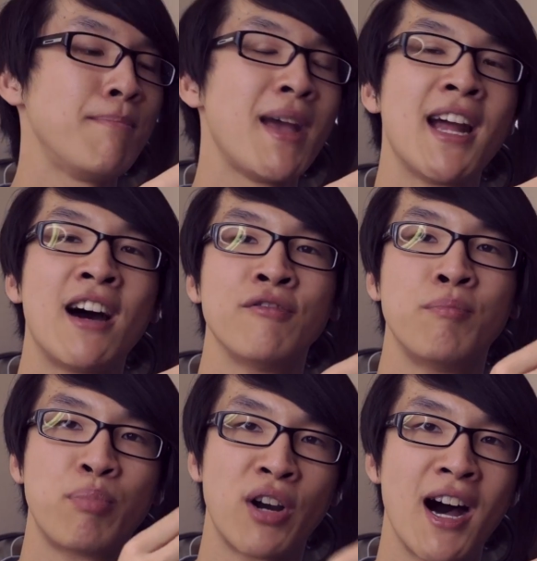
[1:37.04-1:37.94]
made out
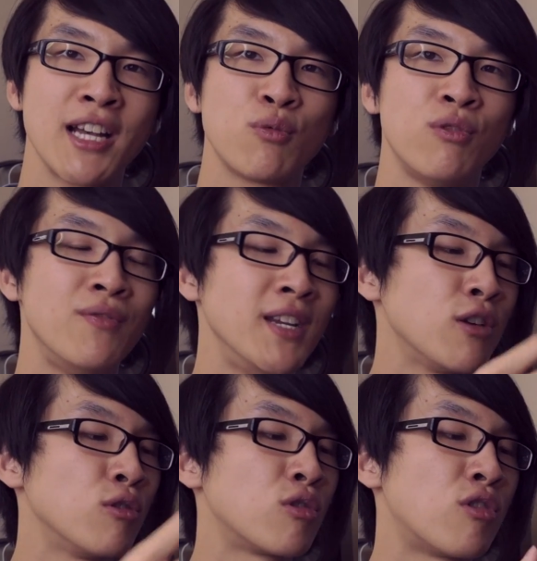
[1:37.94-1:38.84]
of brass with
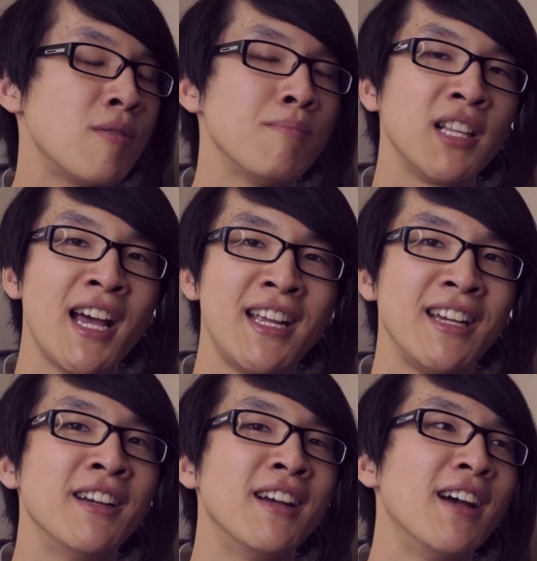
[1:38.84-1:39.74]
nickel chrome
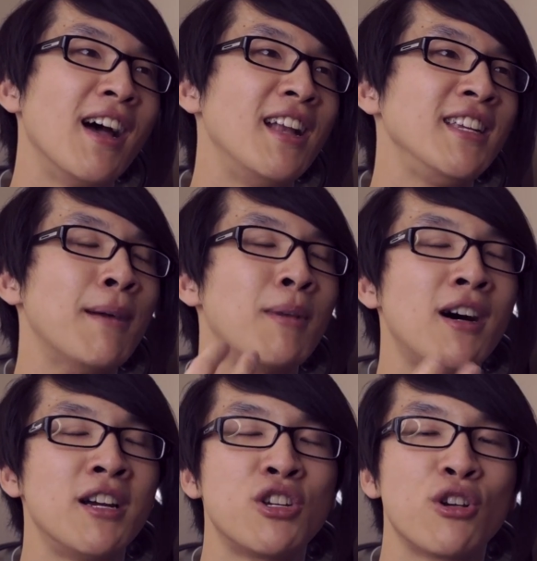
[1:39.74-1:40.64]
plating, and
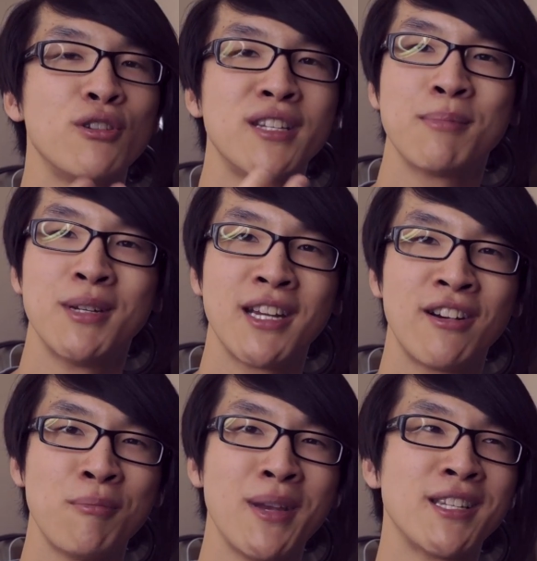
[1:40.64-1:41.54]
Yamaha chose this
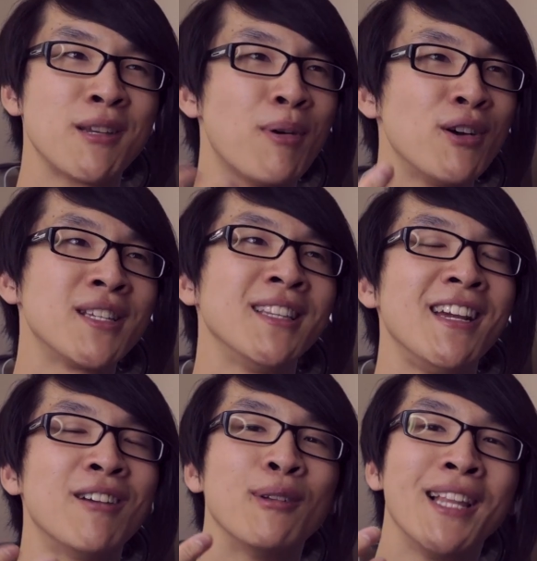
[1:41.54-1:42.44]
material because
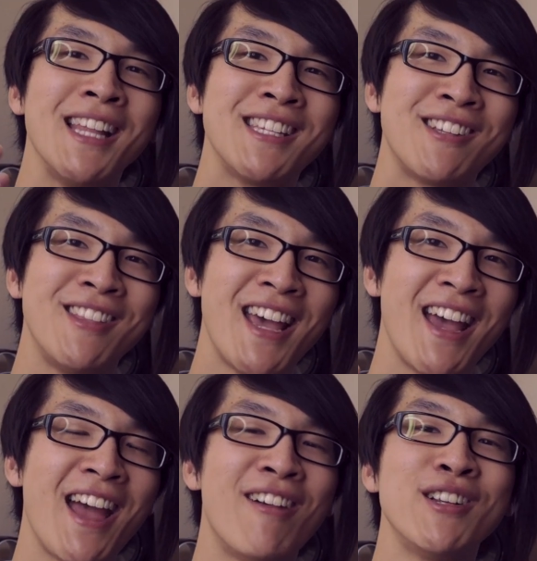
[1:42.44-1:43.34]
supposedly it relates to
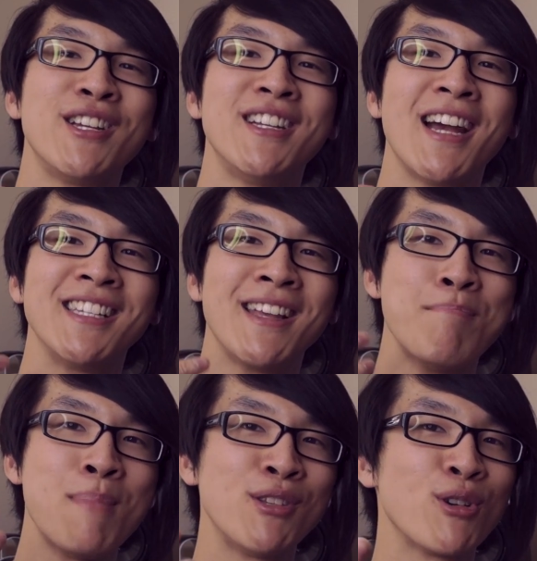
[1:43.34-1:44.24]
their heritage as a
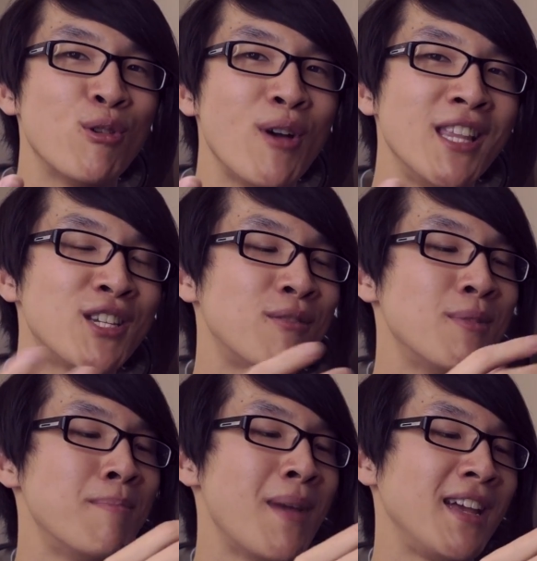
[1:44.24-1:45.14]
musical
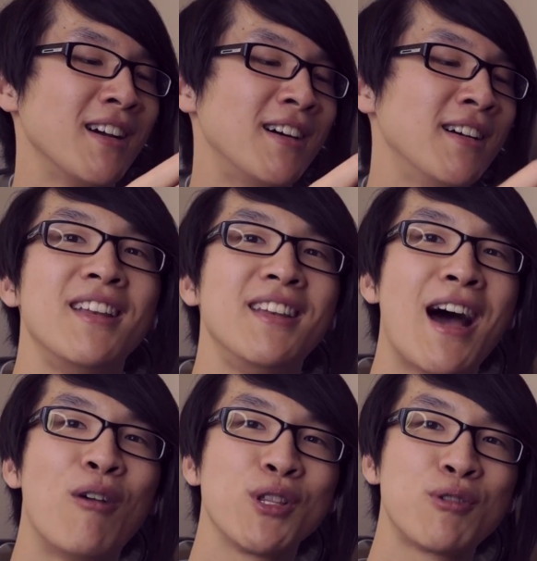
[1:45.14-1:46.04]
instrument maker.
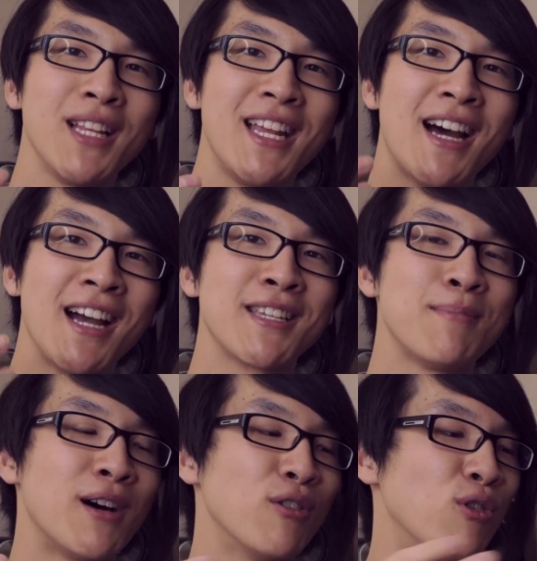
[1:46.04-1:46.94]
Now what's really nice
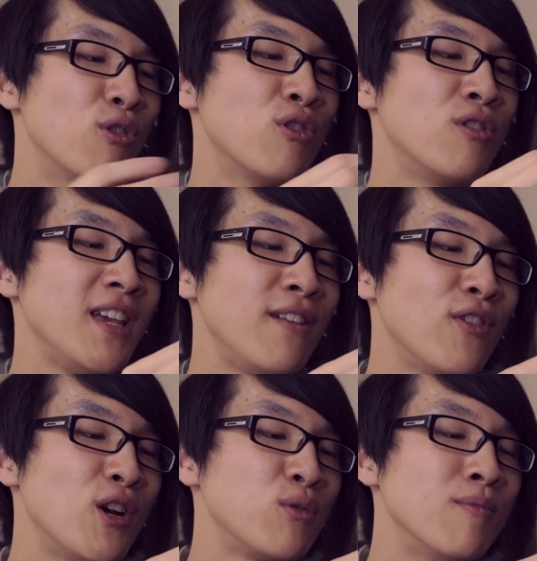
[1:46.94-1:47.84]
about all
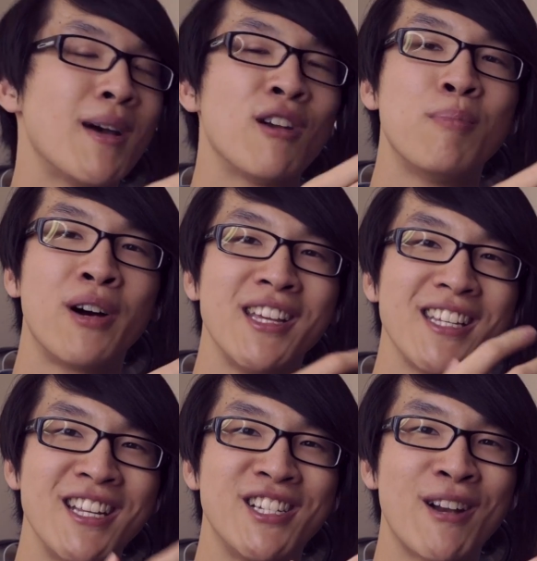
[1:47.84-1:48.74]
earphones with metal bodies
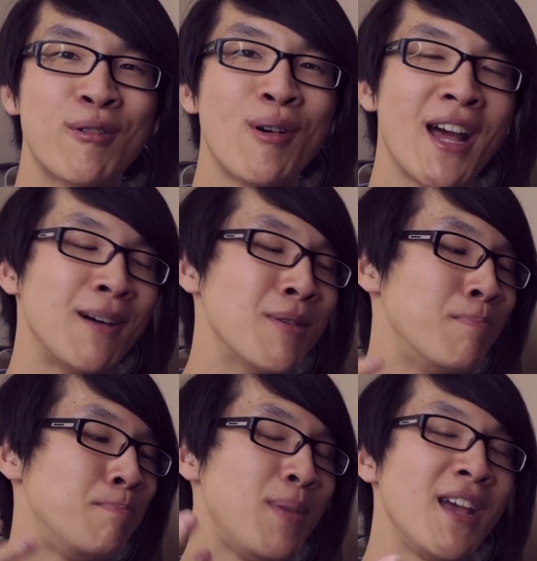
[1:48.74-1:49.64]
in general, and I'm a
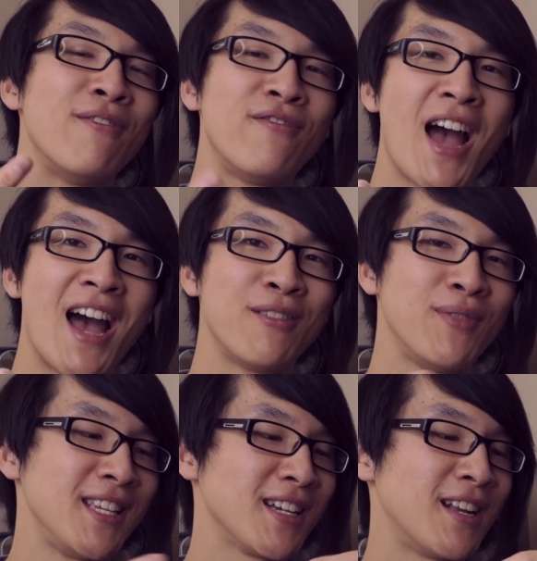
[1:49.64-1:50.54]
big fan of
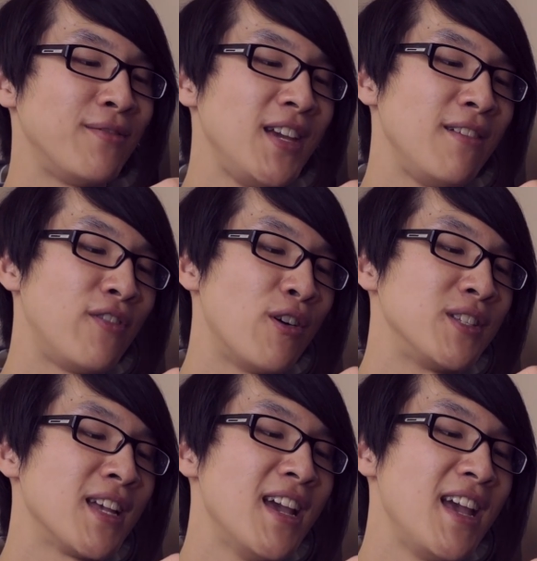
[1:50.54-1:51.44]
these kind of
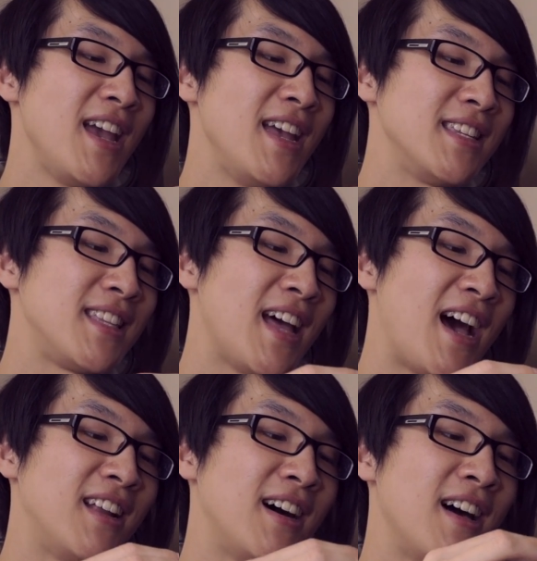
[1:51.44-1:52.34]
earphones, is
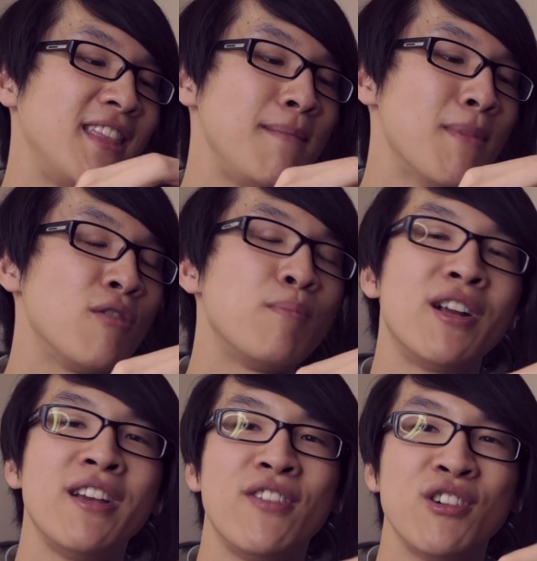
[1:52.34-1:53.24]
that the metal
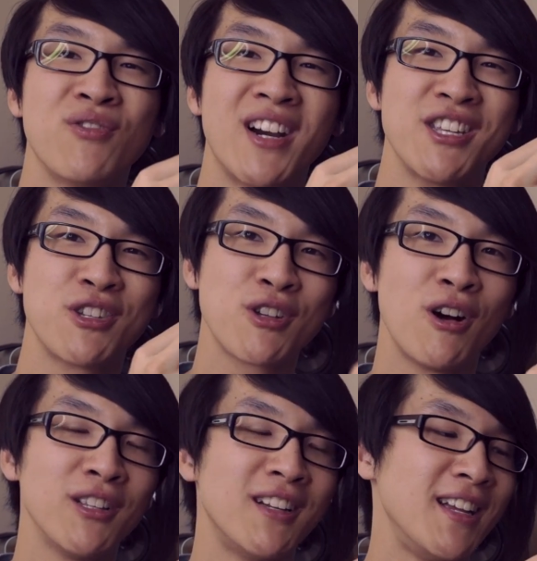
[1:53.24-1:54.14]
body feels very
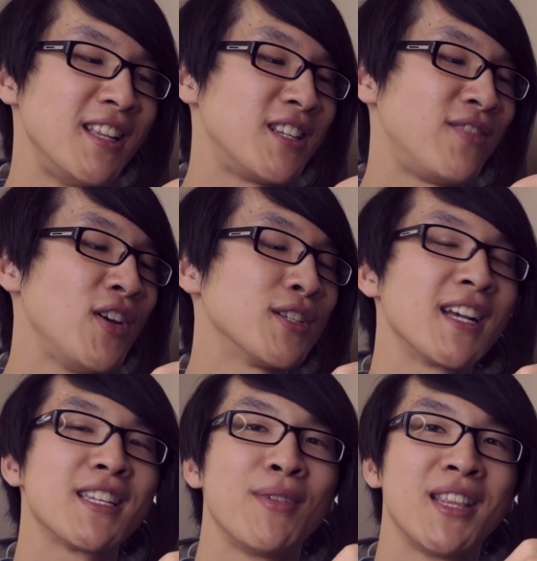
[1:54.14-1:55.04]
solid. It feels
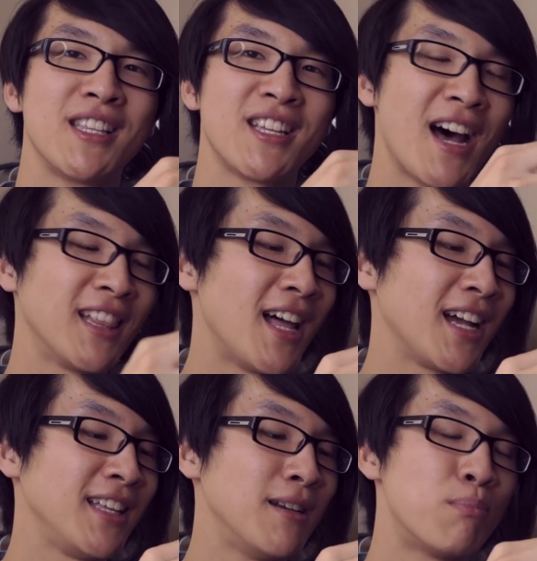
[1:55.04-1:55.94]
like something that's
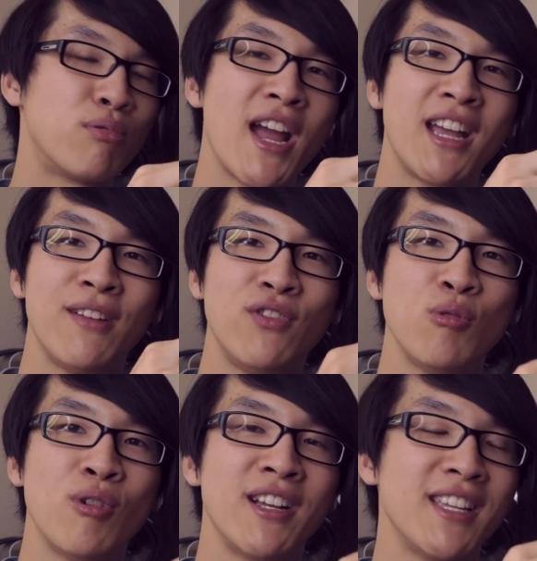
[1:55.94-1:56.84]
unlikely to break if you
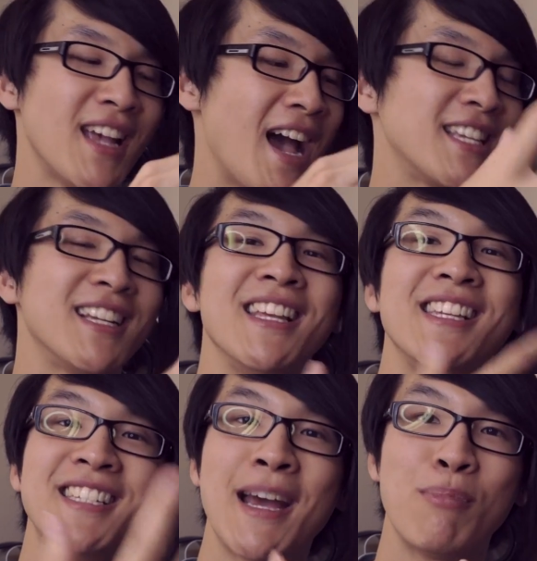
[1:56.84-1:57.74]
were to accidentally
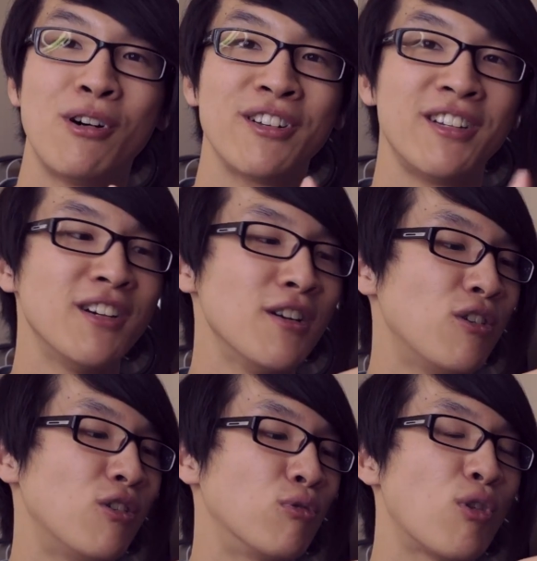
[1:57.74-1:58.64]
step on it
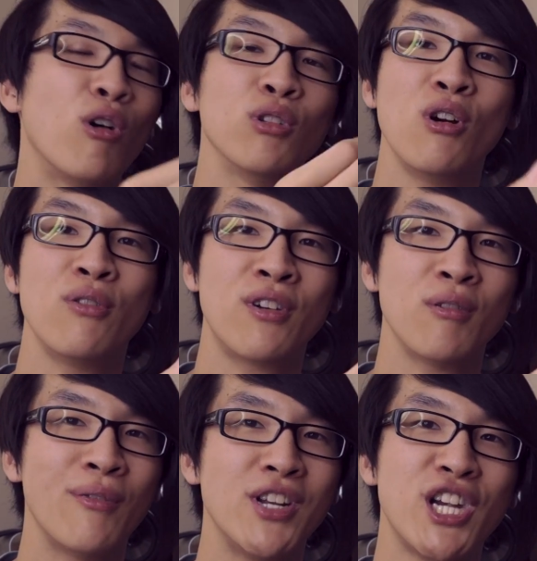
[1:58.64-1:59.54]
or roll over
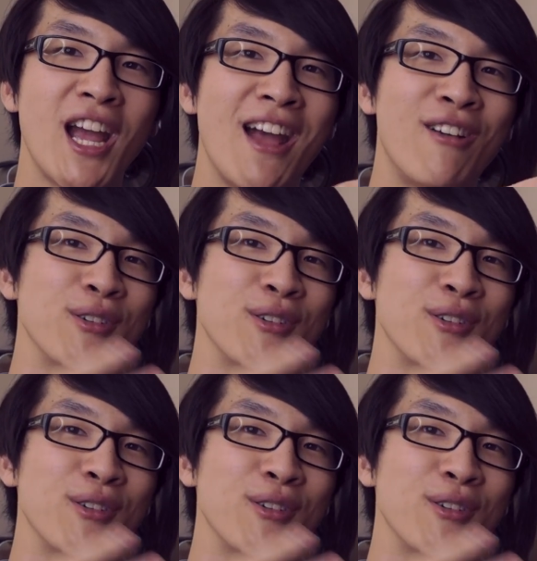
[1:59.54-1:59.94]
it with a chair